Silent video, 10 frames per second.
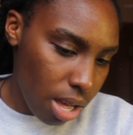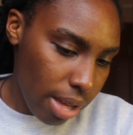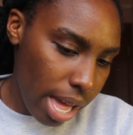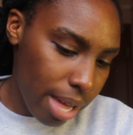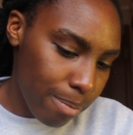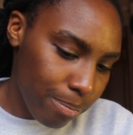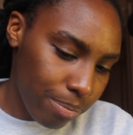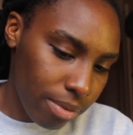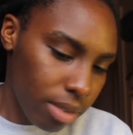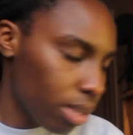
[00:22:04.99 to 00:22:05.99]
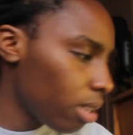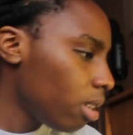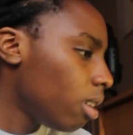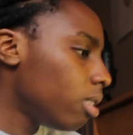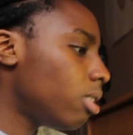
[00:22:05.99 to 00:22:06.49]
Okay.
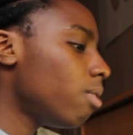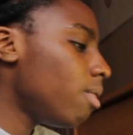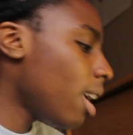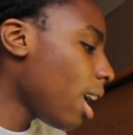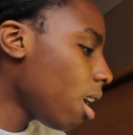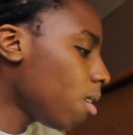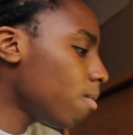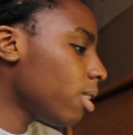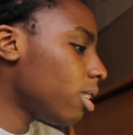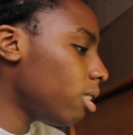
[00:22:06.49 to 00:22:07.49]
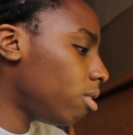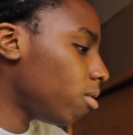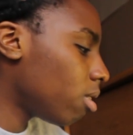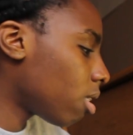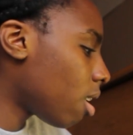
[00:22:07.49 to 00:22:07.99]
So now we're gonna
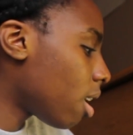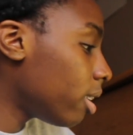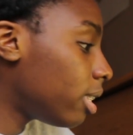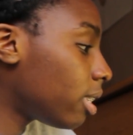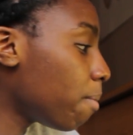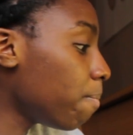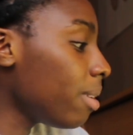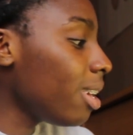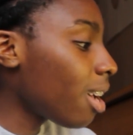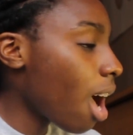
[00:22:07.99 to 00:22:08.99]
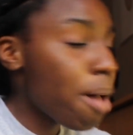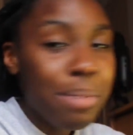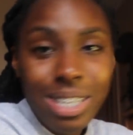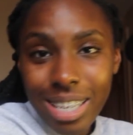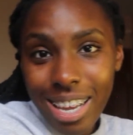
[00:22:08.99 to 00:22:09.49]
do the cards. Somebody
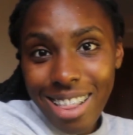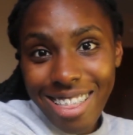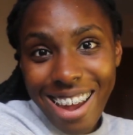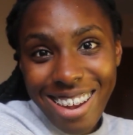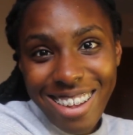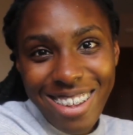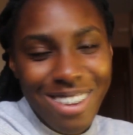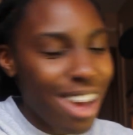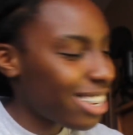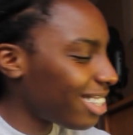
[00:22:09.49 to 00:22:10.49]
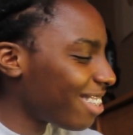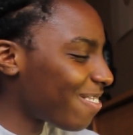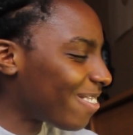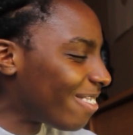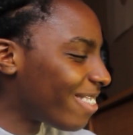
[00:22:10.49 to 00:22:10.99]
commented, thank you. I should
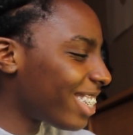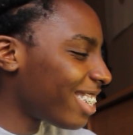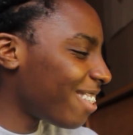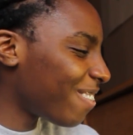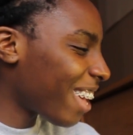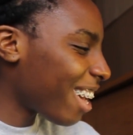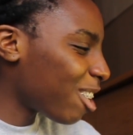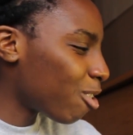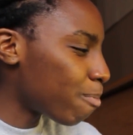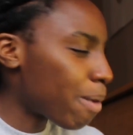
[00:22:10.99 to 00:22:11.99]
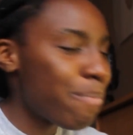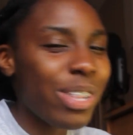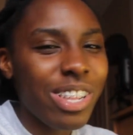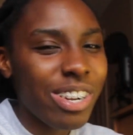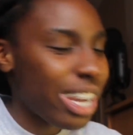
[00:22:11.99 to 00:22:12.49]
have like
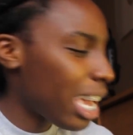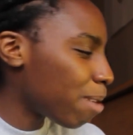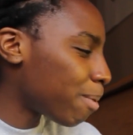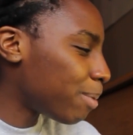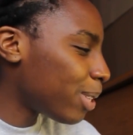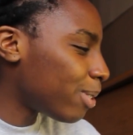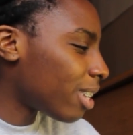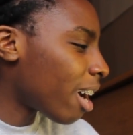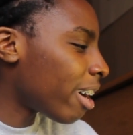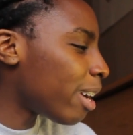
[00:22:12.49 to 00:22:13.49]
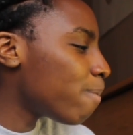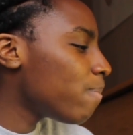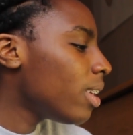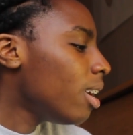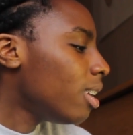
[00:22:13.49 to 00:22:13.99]
remembered their name. I'm so sorry.
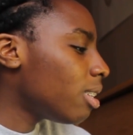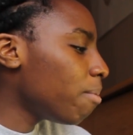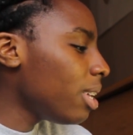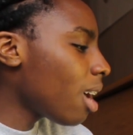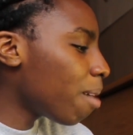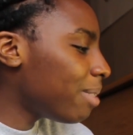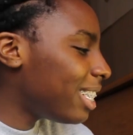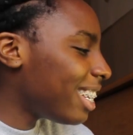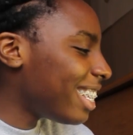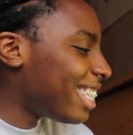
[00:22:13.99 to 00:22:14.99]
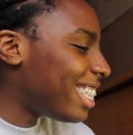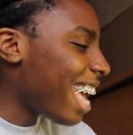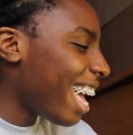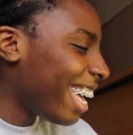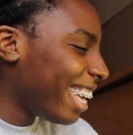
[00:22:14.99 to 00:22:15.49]
Somebody commented and
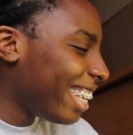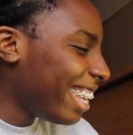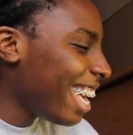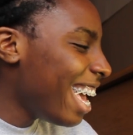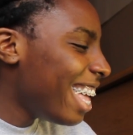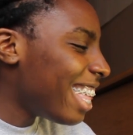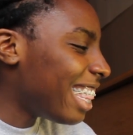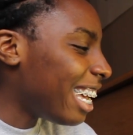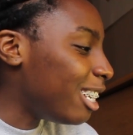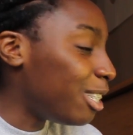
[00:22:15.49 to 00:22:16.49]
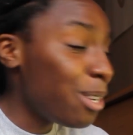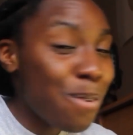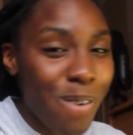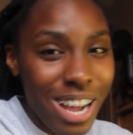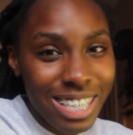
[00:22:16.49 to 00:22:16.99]
said that they
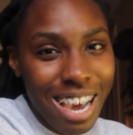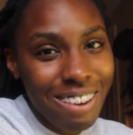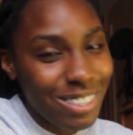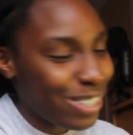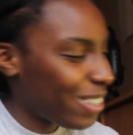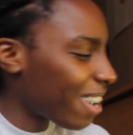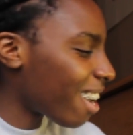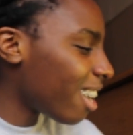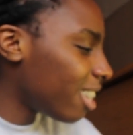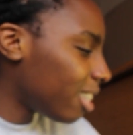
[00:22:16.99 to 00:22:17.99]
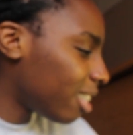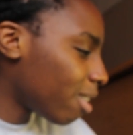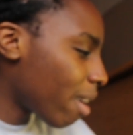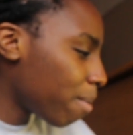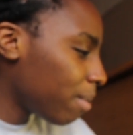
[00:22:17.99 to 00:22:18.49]
do want to have two cards.
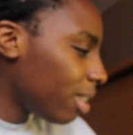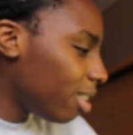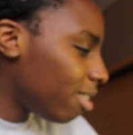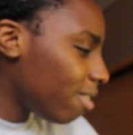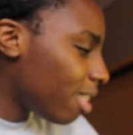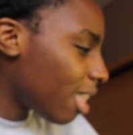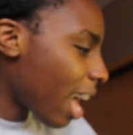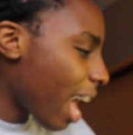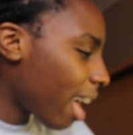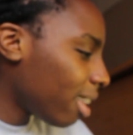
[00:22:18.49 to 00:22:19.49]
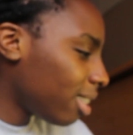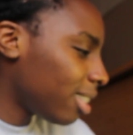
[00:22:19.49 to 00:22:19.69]
So I'm gonna do that.